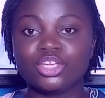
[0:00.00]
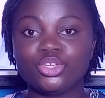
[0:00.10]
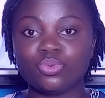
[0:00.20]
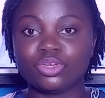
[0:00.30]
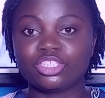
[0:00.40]

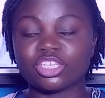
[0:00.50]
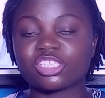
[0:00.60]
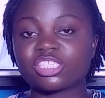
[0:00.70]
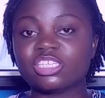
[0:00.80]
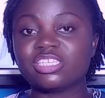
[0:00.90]
You will
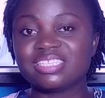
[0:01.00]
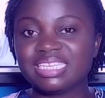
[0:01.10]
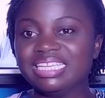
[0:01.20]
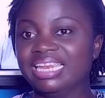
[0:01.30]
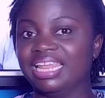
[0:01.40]
just
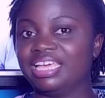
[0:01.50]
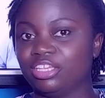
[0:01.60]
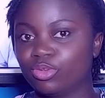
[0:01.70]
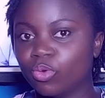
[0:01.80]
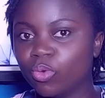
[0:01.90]
easily
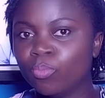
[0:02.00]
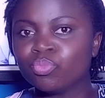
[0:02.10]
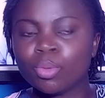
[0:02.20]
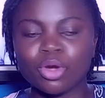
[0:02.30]
let it go.